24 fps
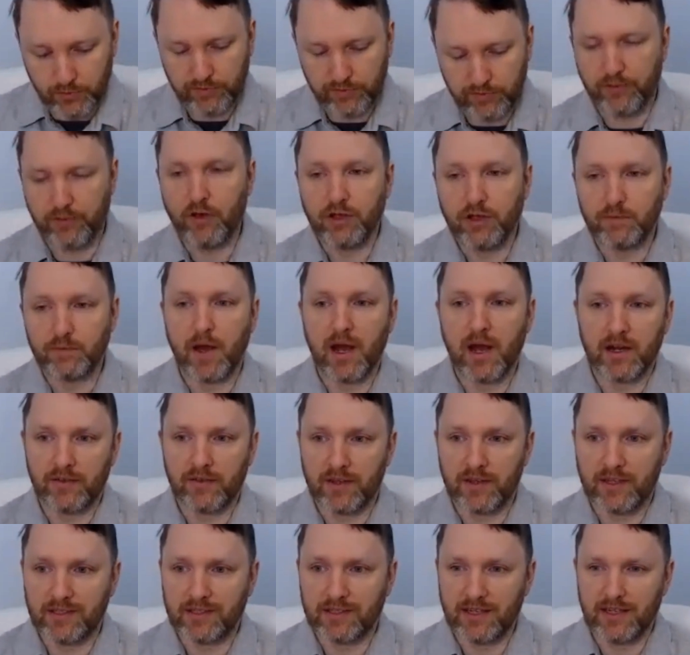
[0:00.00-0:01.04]
the first part of
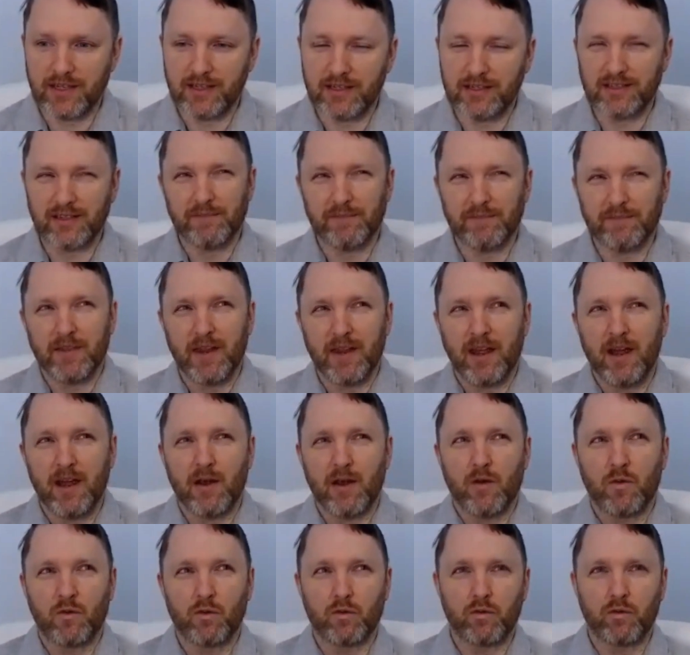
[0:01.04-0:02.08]
this is
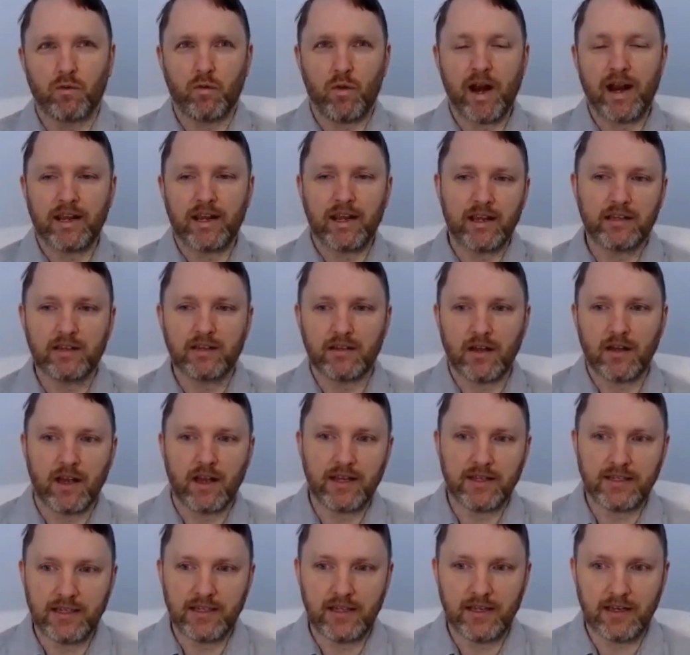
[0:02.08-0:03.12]

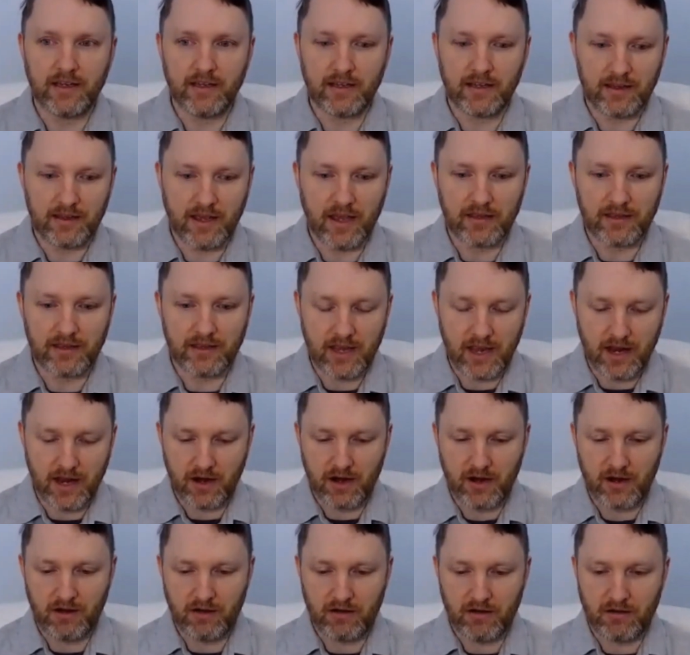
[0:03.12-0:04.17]
recognizing that
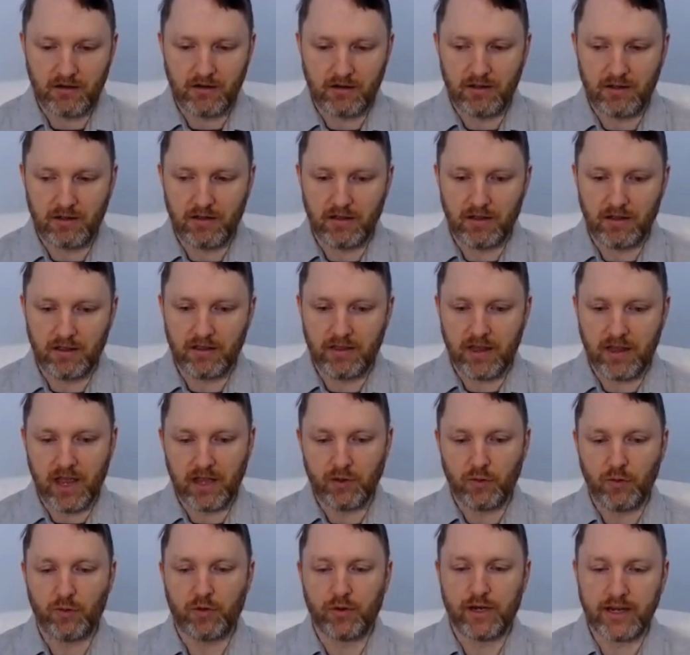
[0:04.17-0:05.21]

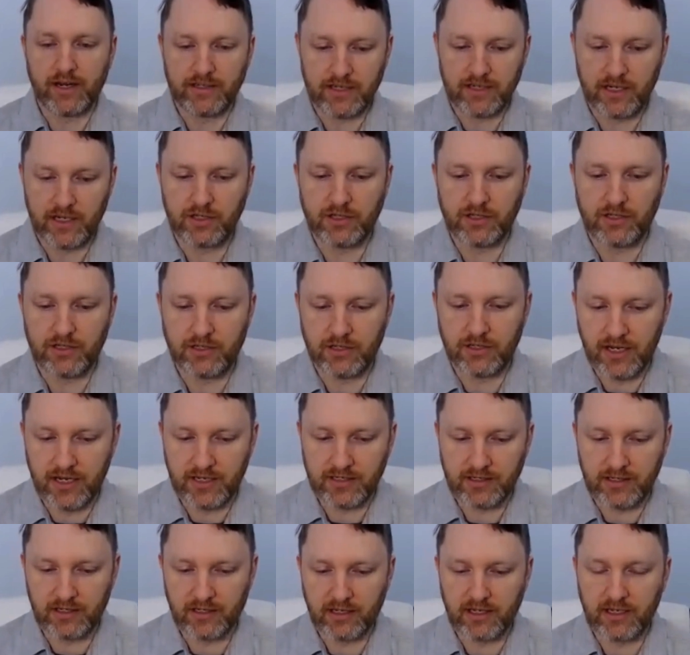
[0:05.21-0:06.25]
an organization
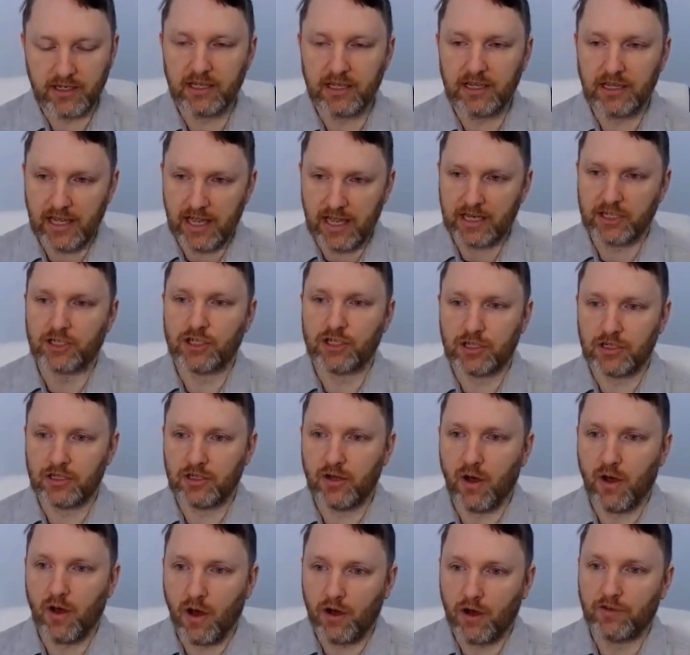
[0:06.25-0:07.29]
is a
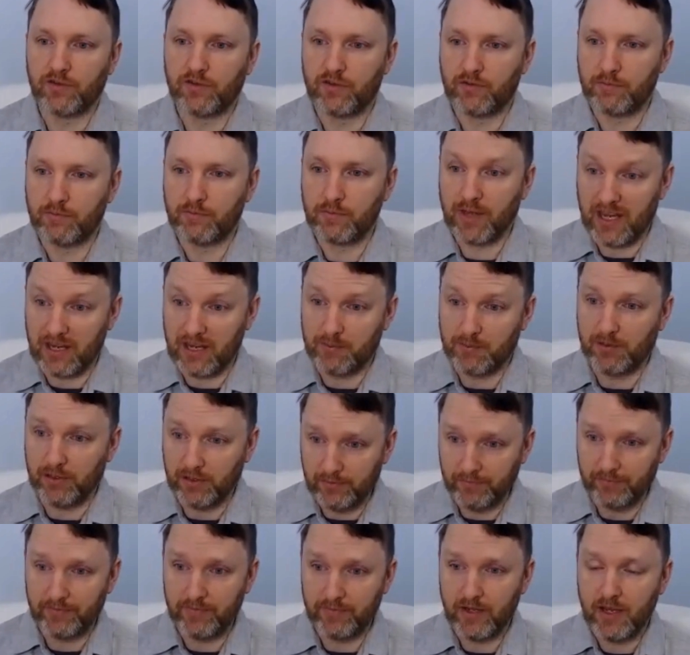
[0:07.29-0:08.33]
collection of people